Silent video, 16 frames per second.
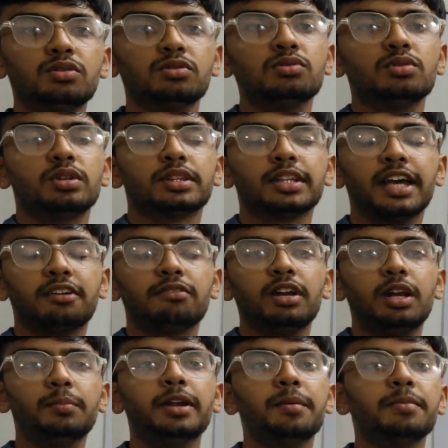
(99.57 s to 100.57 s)
know, the
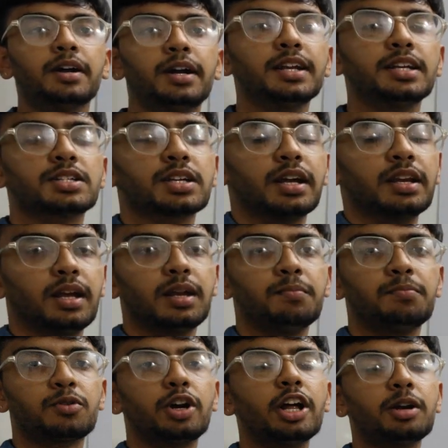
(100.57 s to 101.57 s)
equilibrium condition
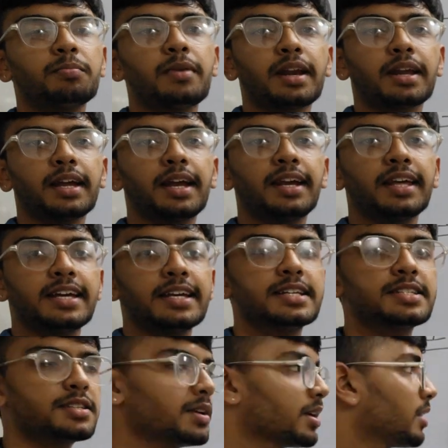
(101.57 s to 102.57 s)
in product market
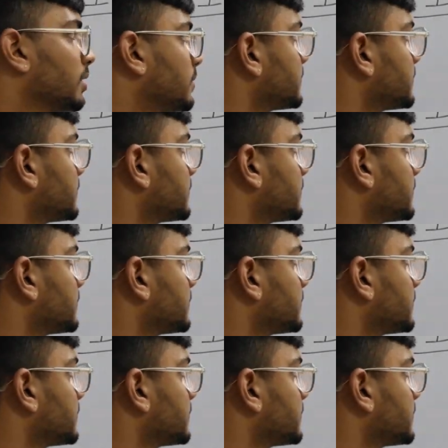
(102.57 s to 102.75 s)
is